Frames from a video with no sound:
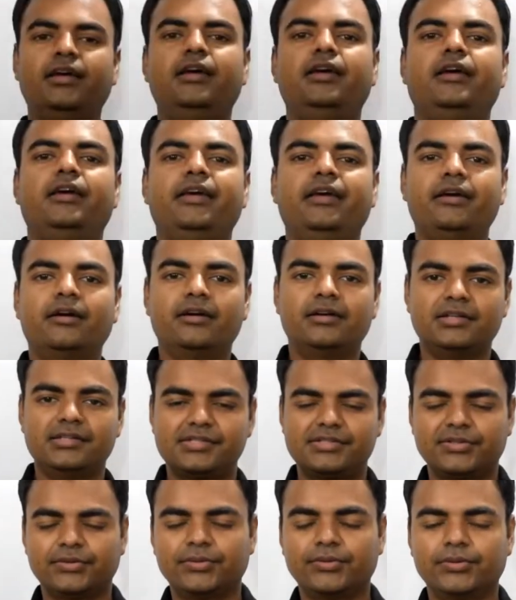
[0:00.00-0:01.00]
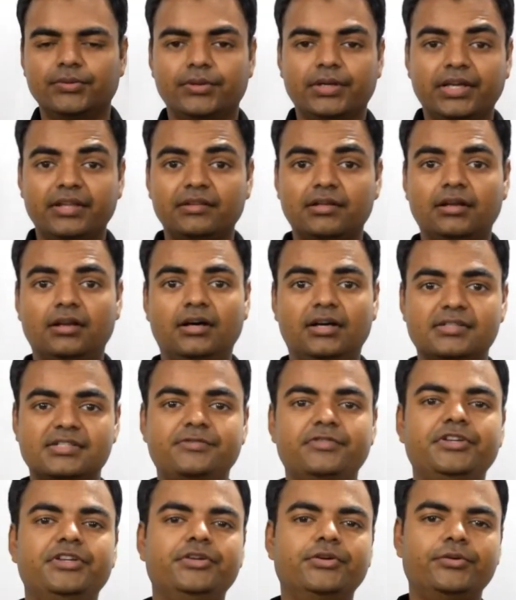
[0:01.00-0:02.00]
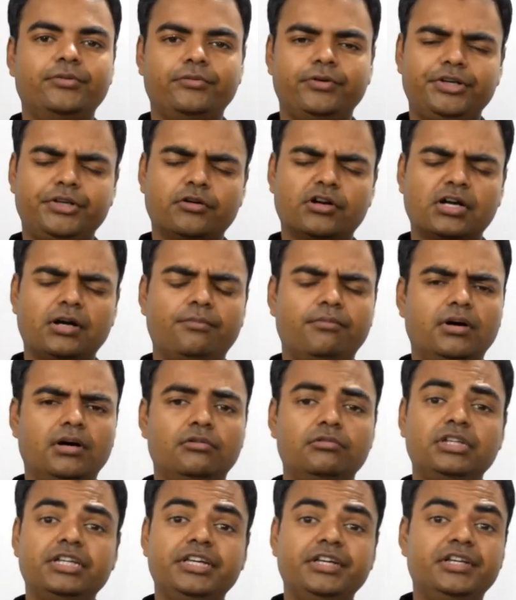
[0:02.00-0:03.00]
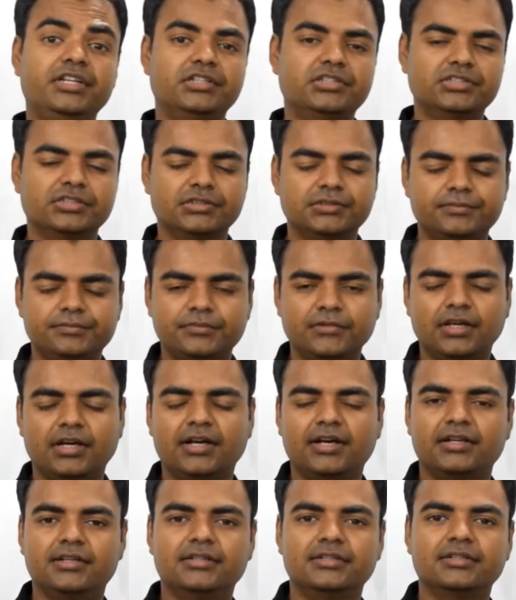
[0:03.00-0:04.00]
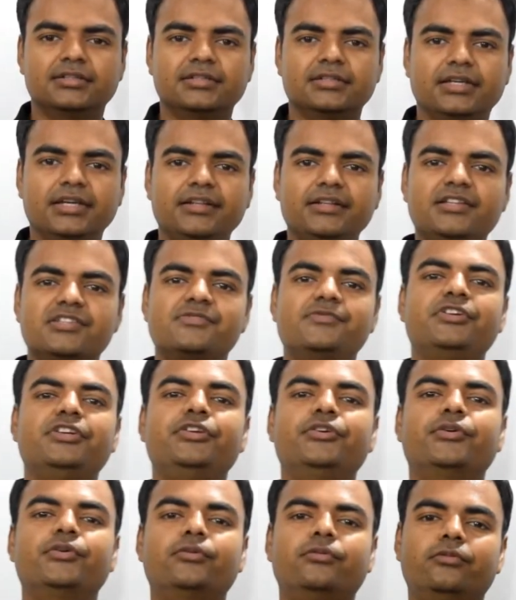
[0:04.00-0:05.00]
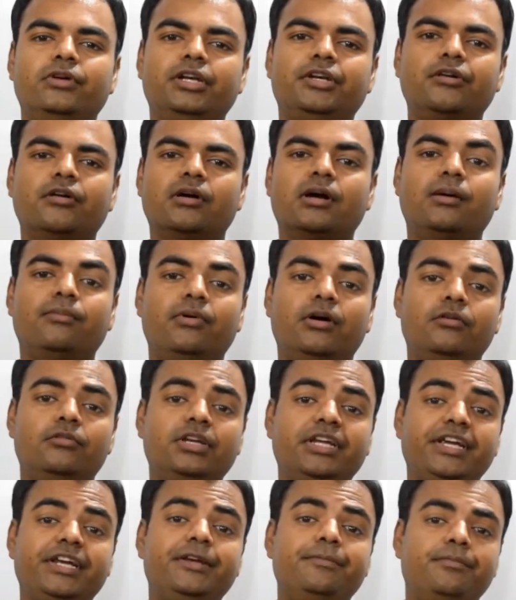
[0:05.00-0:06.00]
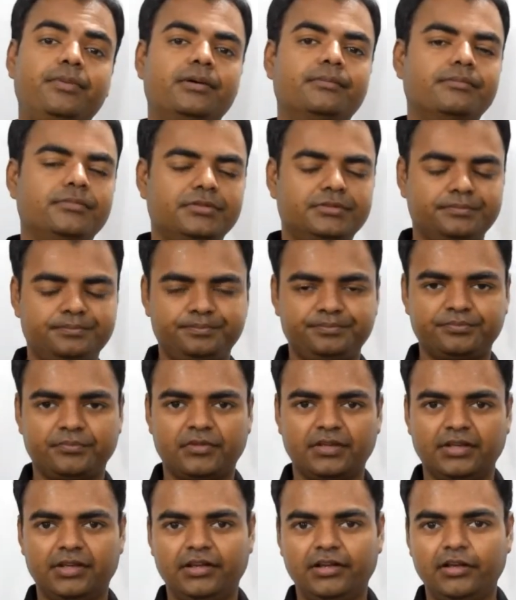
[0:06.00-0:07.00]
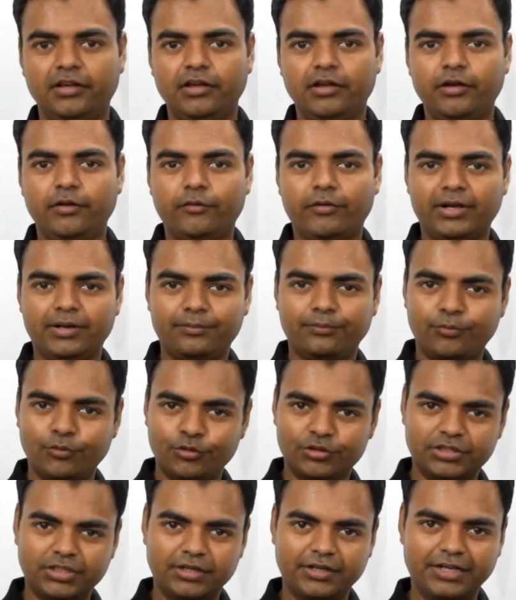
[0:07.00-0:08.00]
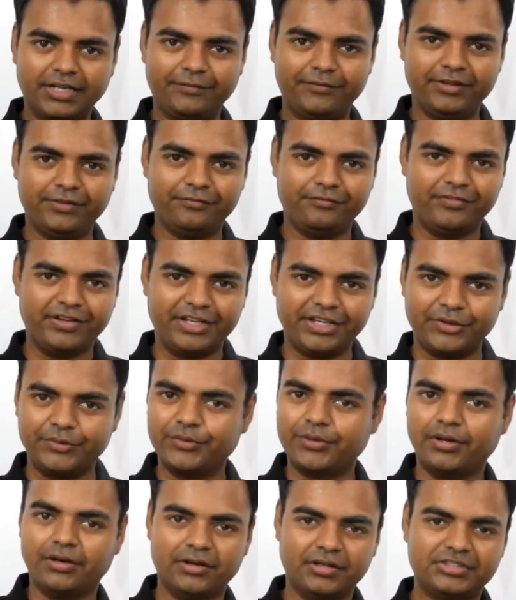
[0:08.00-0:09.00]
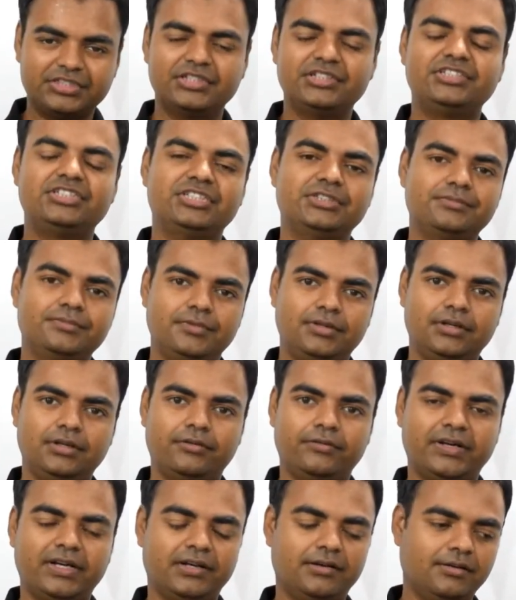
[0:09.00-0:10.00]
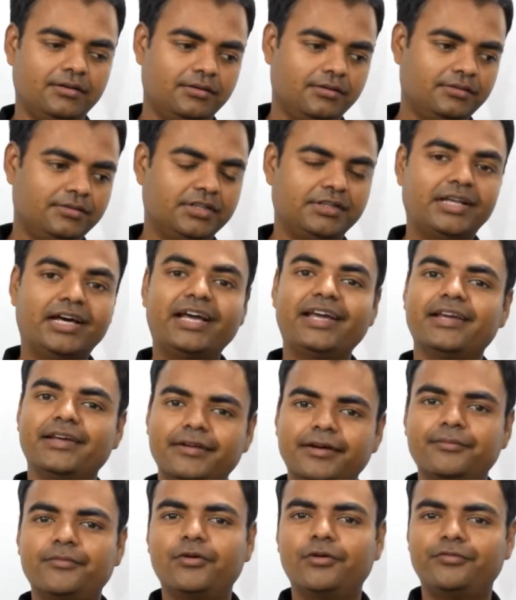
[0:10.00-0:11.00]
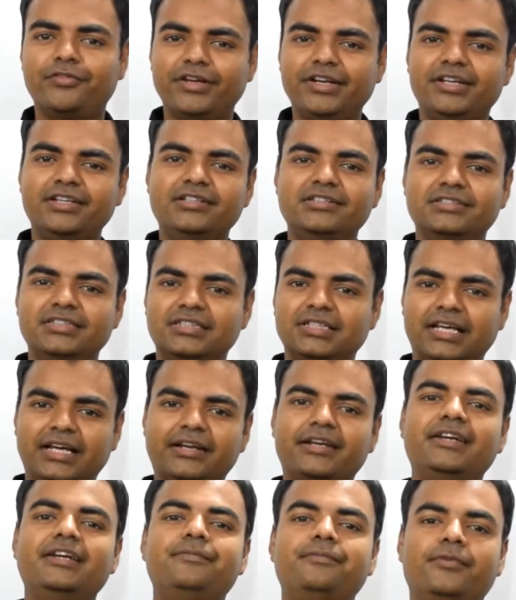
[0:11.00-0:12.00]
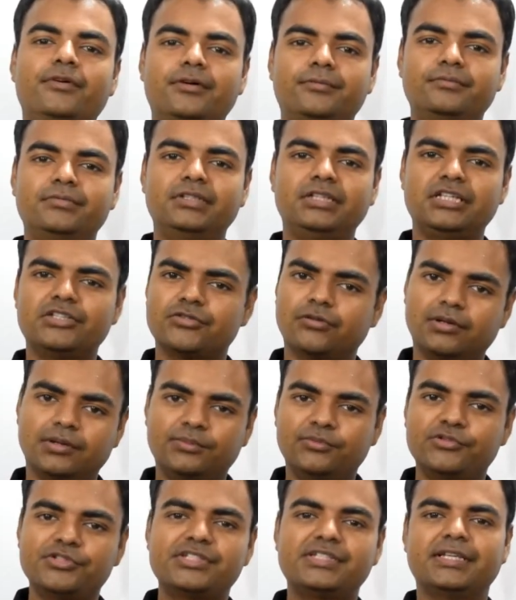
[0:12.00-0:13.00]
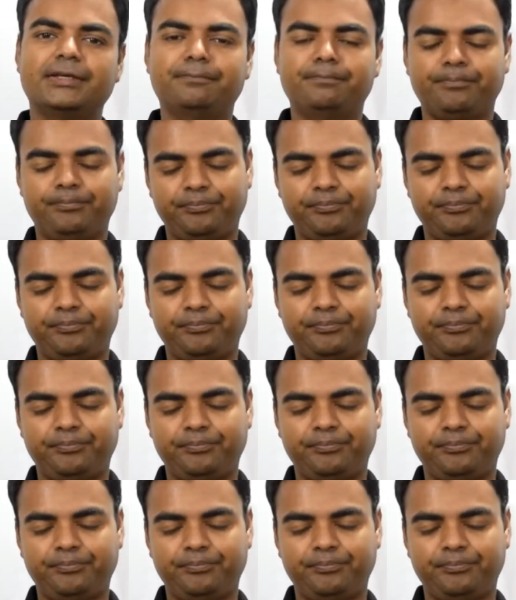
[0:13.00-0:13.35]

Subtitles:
Hey guys, so in the last video we talked about heat engine, and in this video we'll talk about heat pump. Well, both are having very good relationship. Well, the diagram of heat engine and heat pump is almost same,